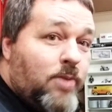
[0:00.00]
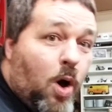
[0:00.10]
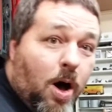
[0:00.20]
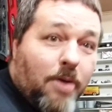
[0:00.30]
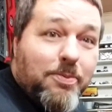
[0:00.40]

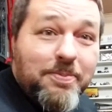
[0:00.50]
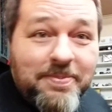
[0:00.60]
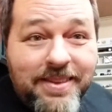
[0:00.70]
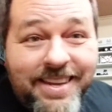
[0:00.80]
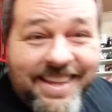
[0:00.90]
Off.
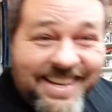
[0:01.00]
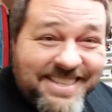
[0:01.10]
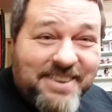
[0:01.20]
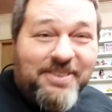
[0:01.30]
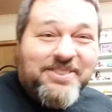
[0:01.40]
This
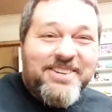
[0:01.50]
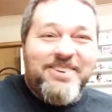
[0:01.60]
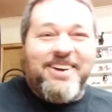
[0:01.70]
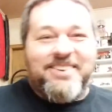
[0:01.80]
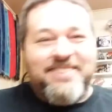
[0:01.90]
thing won't
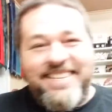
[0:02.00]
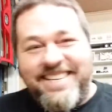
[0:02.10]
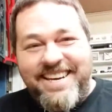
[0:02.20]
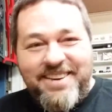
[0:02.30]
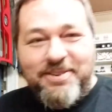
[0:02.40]
turn off.
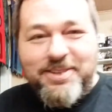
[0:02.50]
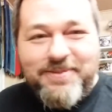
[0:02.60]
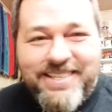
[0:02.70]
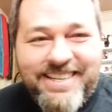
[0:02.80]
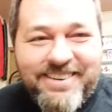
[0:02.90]
See, it wants
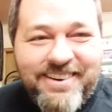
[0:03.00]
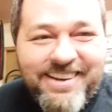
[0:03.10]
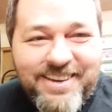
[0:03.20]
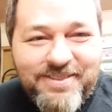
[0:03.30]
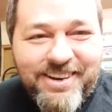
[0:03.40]
me to stick around
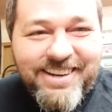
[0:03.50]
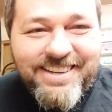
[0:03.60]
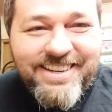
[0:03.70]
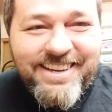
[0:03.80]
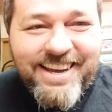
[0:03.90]
and keep talking
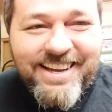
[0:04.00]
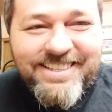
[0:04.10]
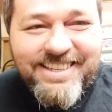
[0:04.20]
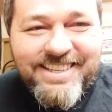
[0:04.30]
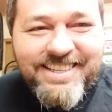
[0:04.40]
to you guys.